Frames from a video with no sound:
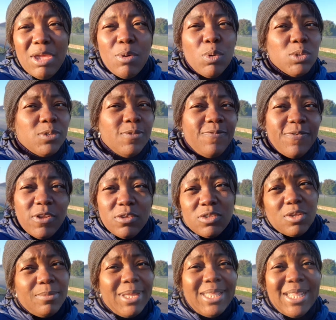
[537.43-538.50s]
He wants to follow
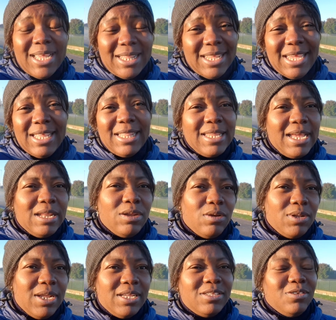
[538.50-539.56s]
Somadina and enter and
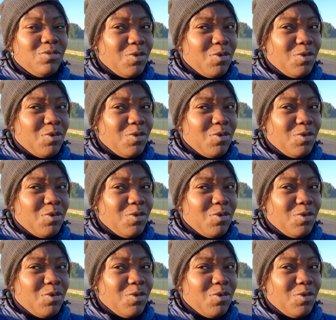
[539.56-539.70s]
all that.